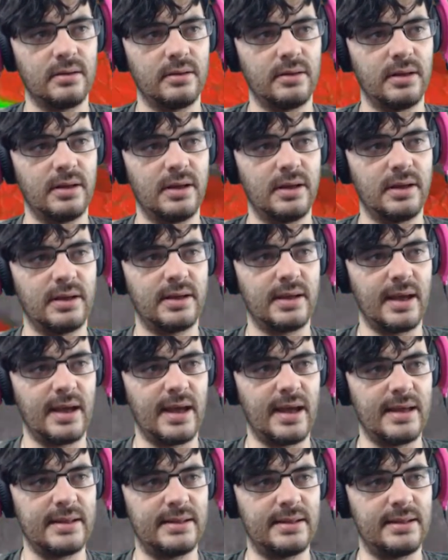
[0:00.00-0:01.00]
Look
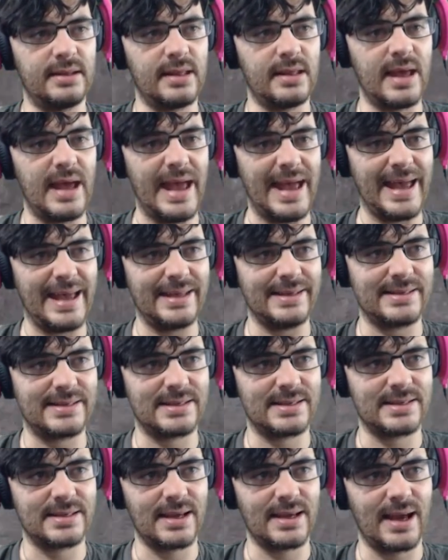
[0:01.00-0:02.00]
at that.
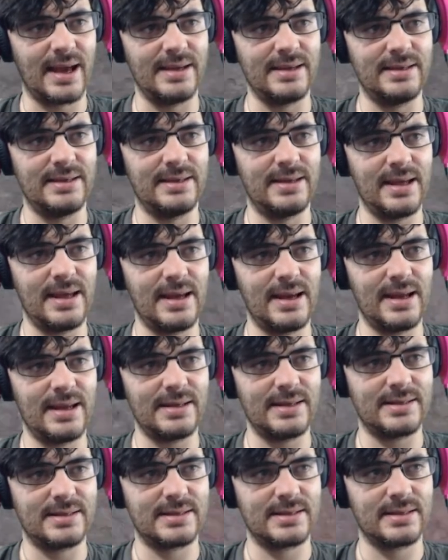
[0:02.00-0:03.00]
I get
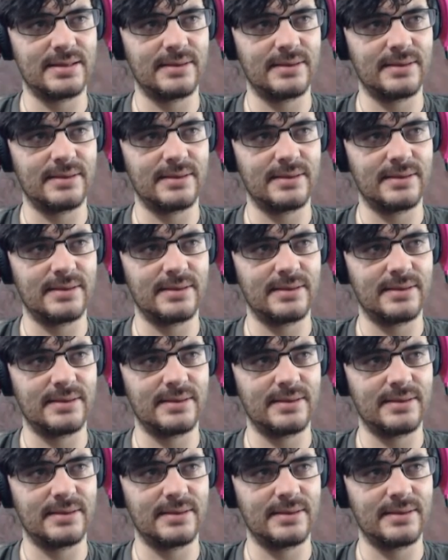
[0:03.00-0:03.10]
it.